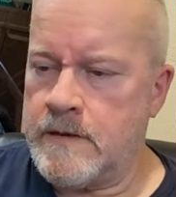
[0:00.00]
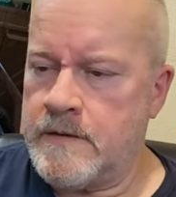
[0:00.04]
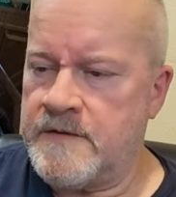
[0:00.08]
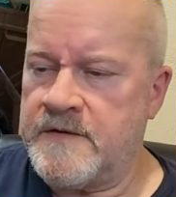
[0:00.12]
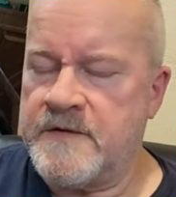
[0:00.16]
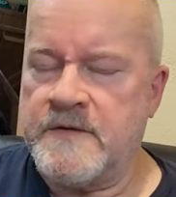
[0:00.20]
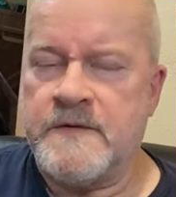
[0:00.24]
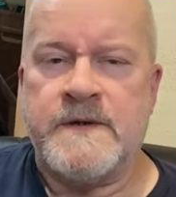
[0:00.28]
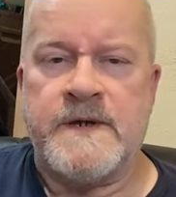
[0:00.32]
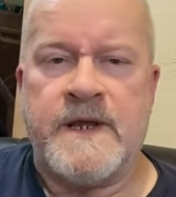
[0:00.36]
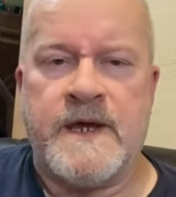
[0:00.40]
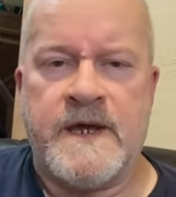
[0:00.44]

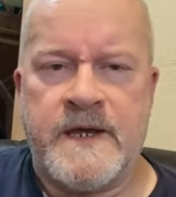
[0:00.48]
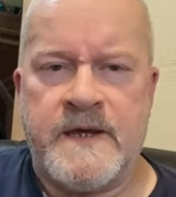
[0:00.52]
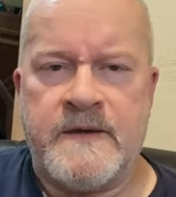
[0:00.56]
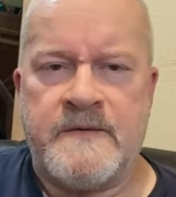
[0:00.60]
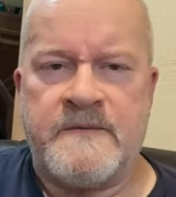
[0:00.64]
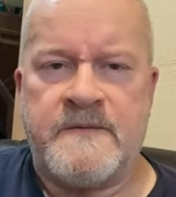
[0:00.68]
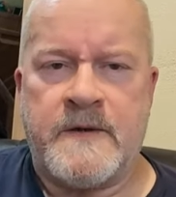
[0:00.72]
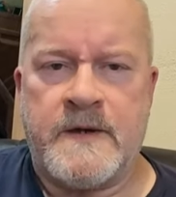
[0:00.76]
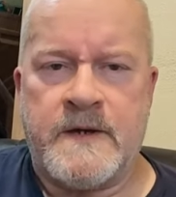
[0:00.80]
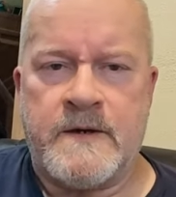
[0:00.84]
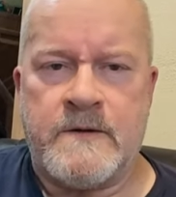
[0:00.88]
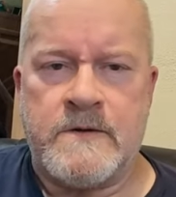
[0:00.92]
two and a
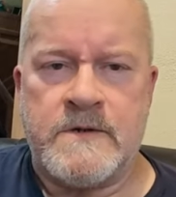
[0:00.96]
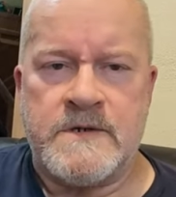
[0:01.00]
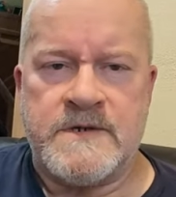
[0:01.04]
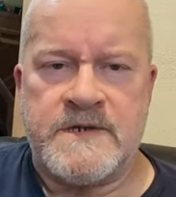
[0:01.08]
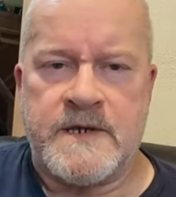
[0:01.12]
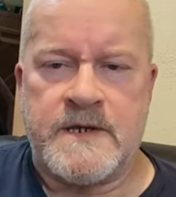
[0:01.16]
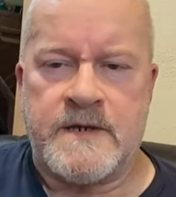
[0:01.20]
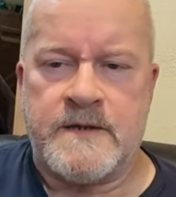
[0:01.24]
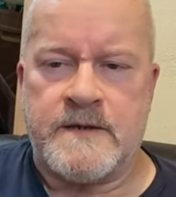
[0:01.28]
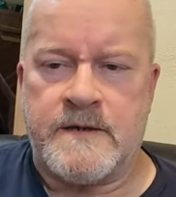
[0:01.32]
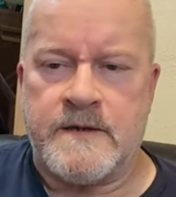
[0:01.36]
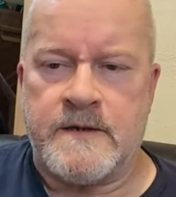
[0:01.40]
half hours
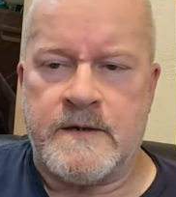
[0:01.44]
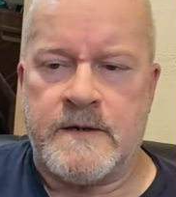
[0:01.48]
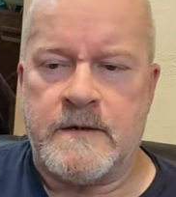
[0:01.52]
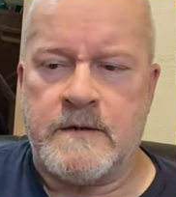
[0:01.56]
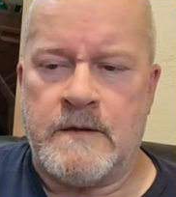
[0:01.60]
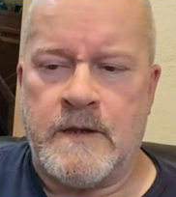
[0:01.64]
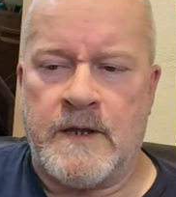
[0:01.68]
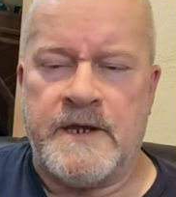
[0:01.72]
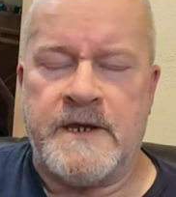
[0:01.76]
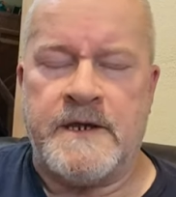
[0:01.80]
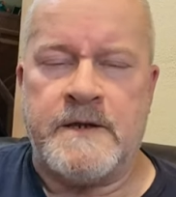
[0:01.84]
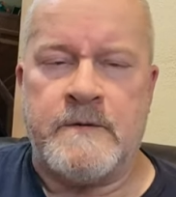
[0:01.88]
out
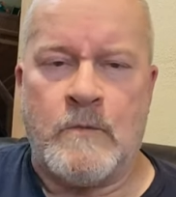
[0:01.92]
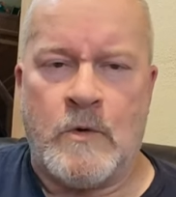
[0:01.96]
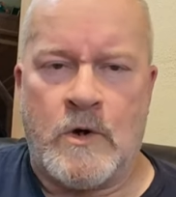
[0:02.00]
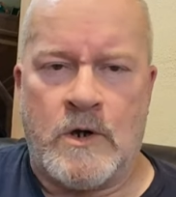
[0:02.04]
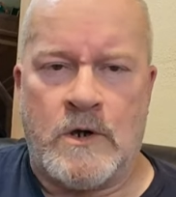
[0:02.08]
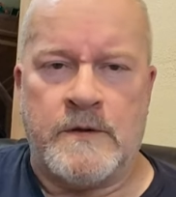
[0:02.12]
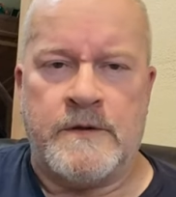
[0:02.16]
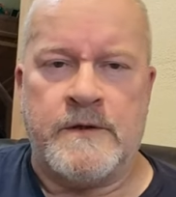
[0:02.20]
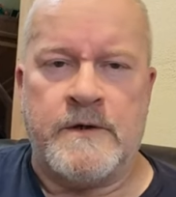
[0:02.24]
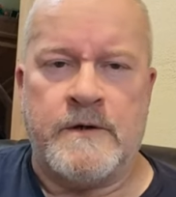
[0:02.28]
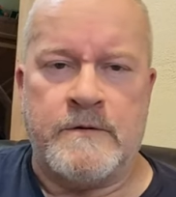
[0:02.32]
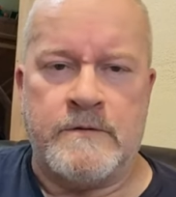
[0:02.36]
there laying
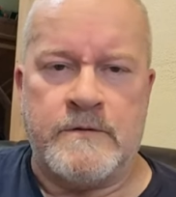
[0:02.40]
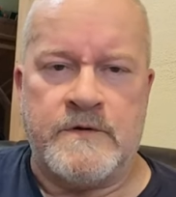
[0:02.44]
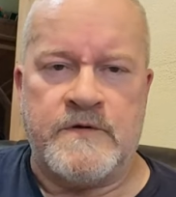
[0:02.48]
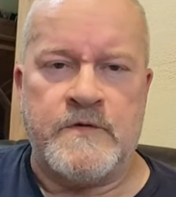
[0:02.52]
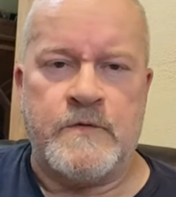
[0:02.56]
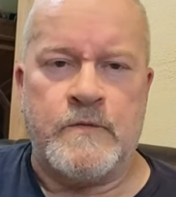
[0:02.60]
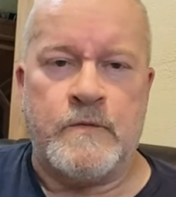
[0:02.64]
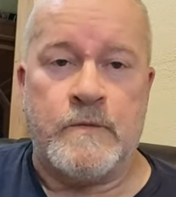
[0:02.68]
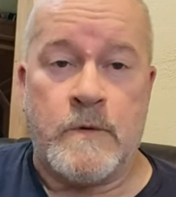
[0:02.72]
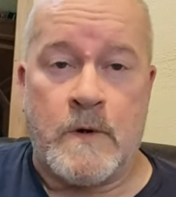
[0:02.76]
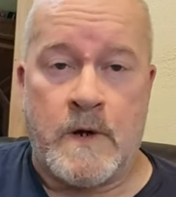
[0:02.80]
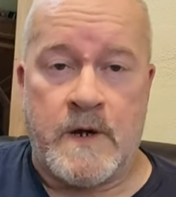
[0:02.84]
Waldo
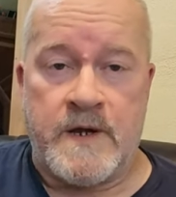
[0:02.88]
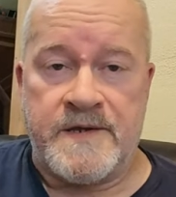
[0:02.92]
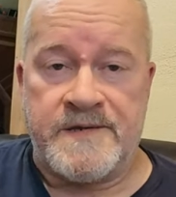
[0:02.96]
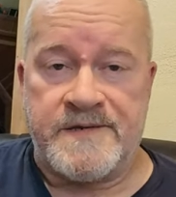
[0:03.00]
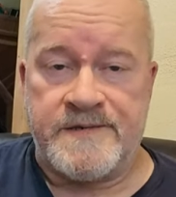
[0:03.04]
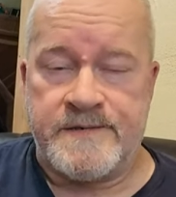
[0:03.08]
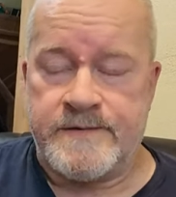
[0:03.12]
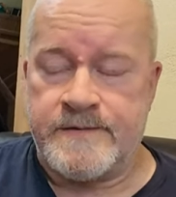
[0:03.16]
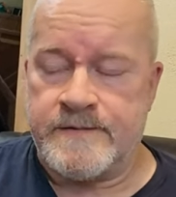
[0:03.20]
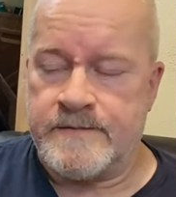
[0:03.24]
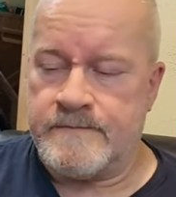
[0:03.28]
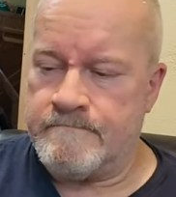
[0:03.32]
to
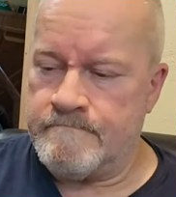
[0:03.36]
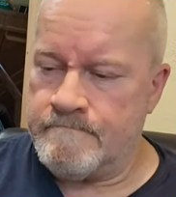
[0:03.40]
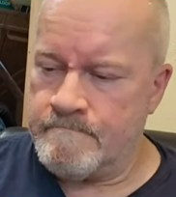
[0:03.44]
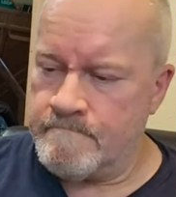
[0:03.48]
rest.